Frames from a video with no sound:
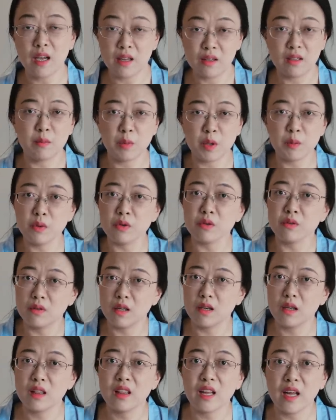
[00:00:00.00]
And the people
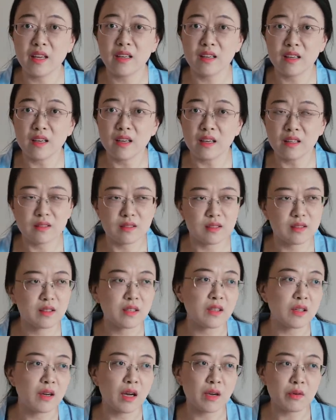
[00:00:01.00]
that like it,
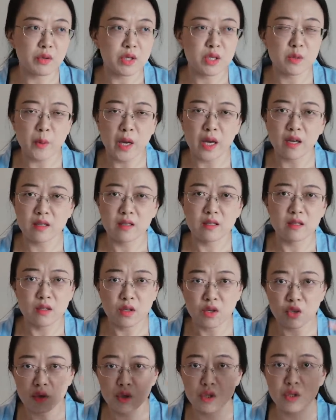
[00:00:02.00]
you know, I respect. So
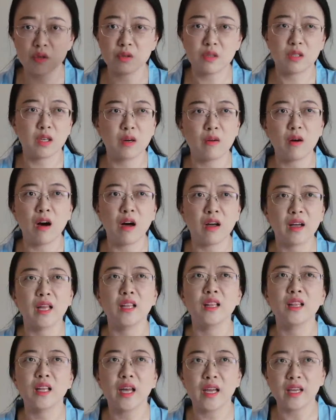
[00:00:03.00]
you should go on
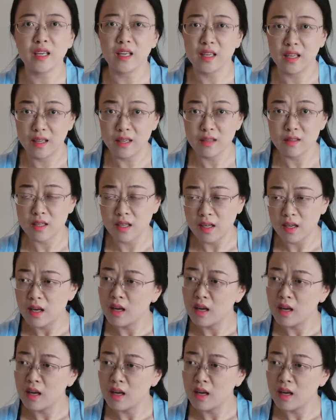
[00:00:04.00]
and liking it,